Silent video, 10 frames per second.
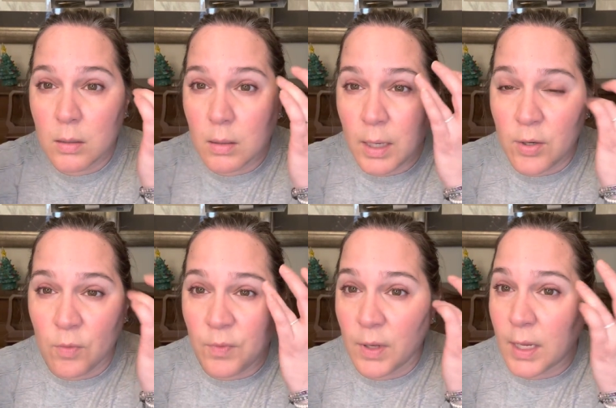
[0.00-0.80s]
I
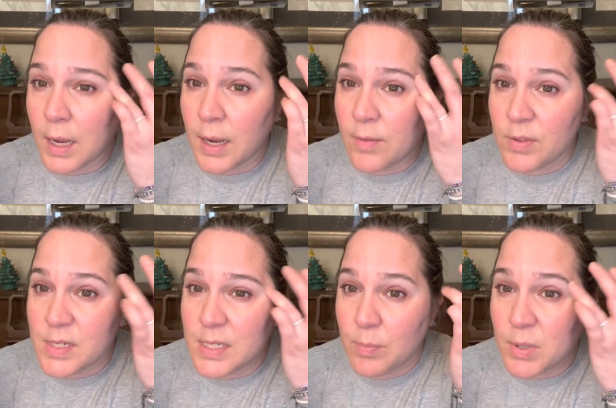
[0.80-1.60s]
don't feel like I have the
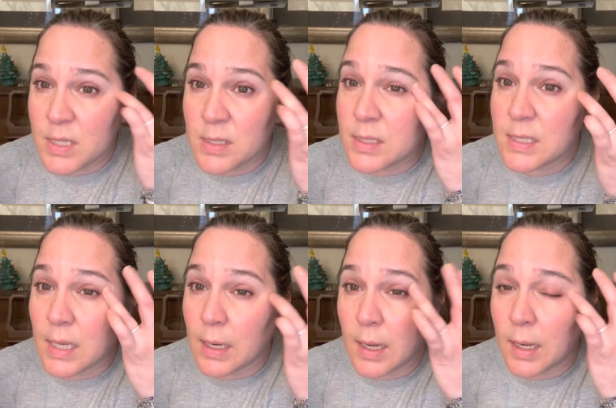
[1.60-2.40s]
deepest
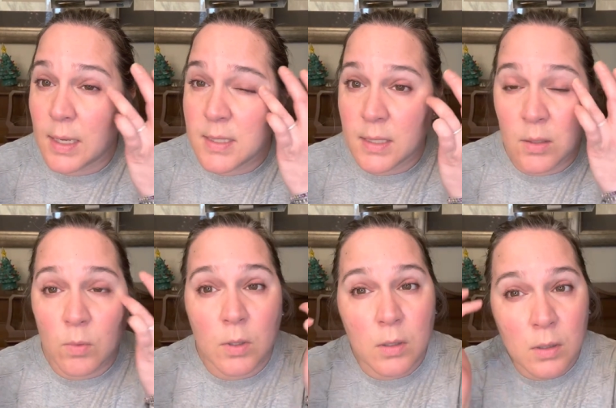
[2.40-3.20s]
set eyes in the
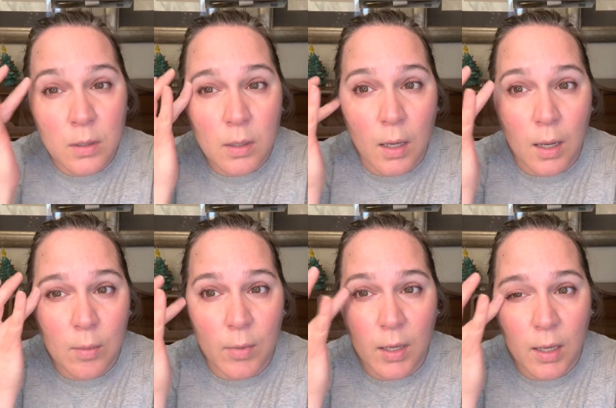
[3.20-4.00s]
world.
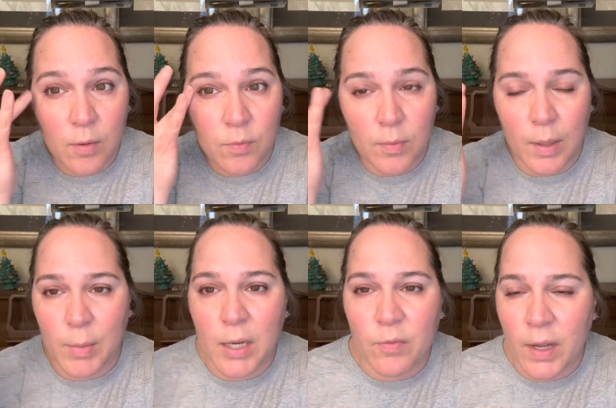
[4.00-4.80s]
Um, I kind of, I
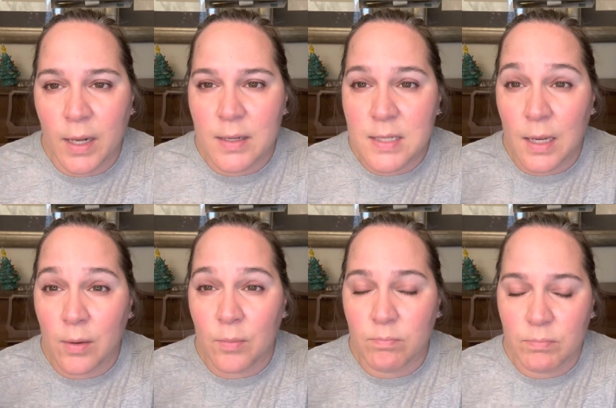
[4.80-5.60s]
mean, if I had to say, I
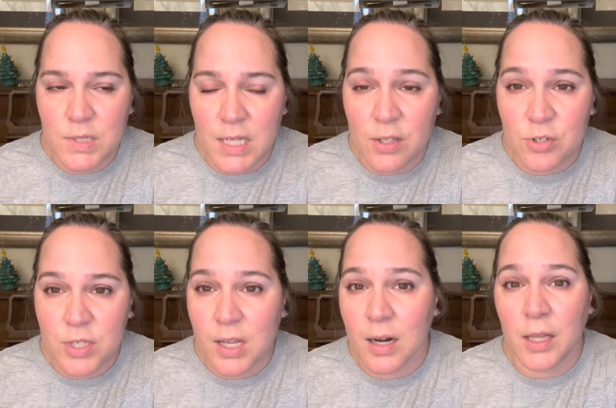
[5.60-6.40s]
would say they're
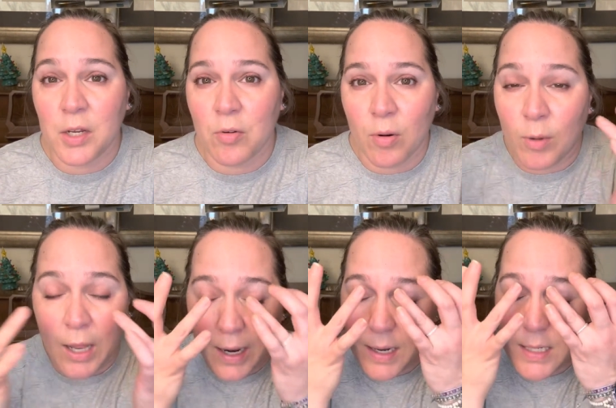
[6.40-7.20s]
just kind of like normal
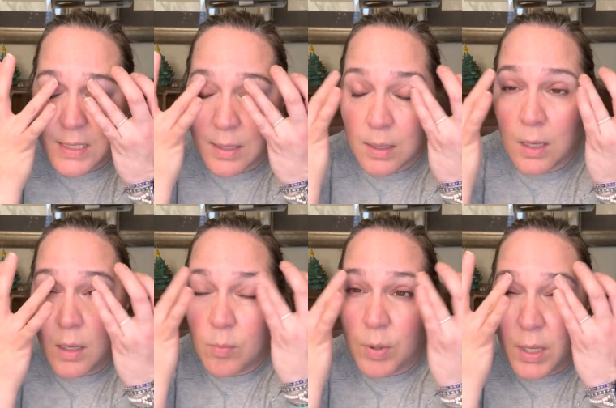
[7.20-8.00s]
eyes,
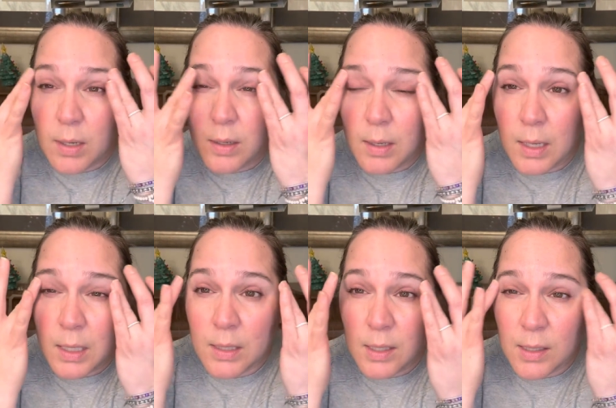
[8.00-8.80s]
but
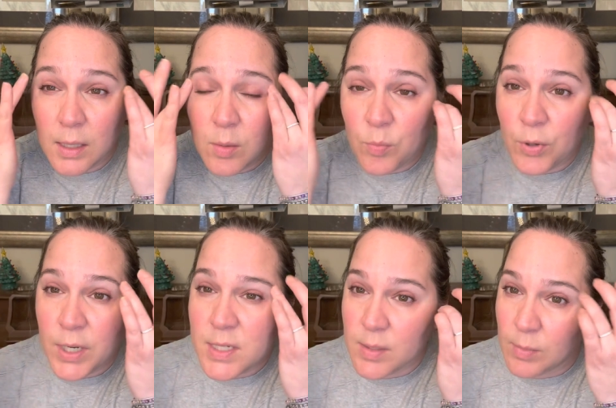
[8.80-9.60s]
anything that can
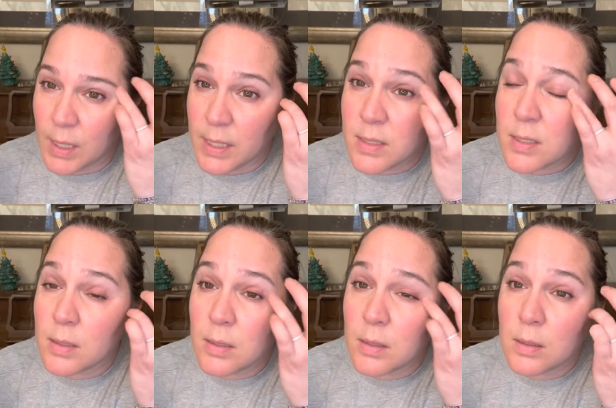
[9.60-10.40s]
bring some light
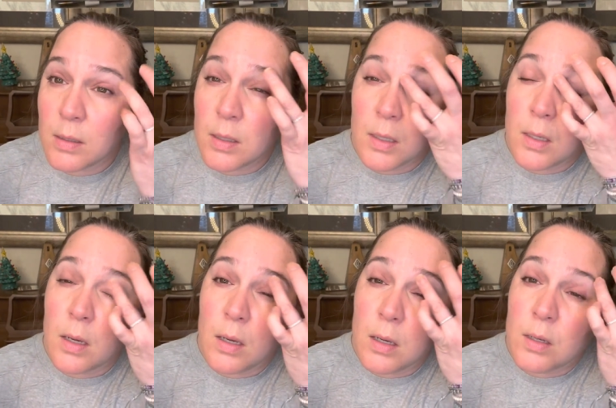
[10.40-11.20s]

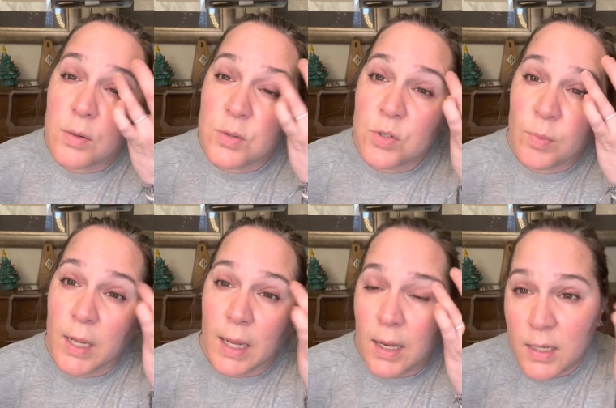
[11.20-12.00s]
to
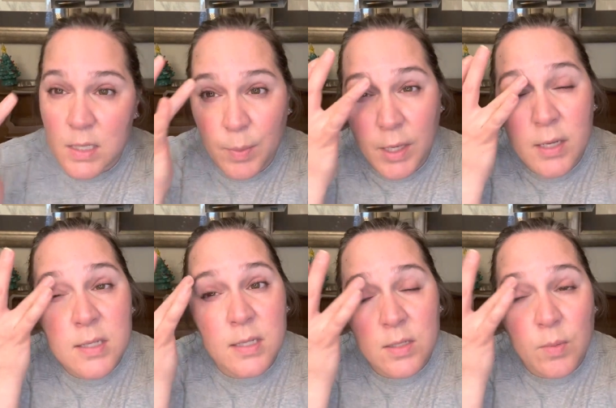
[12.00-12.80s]
my eye
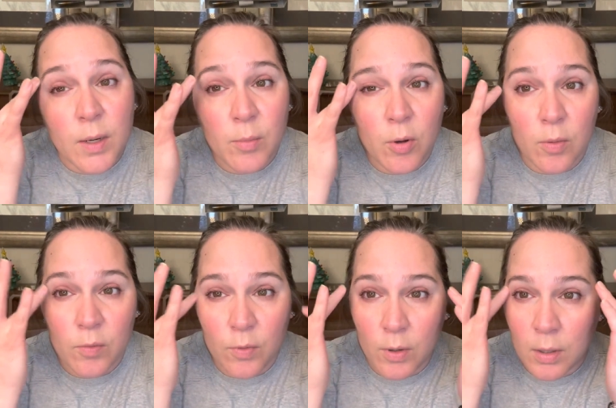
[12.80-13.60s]
space is what I'm going
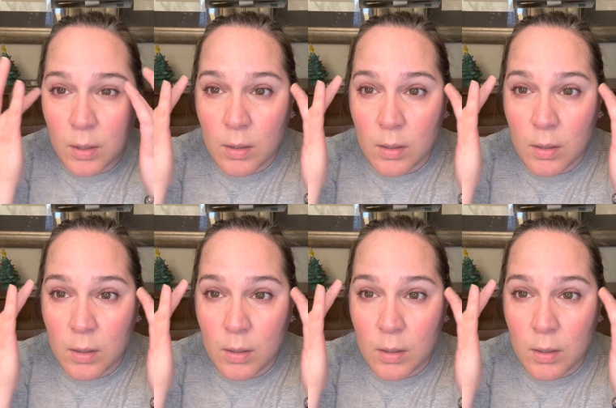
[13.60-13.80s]
for.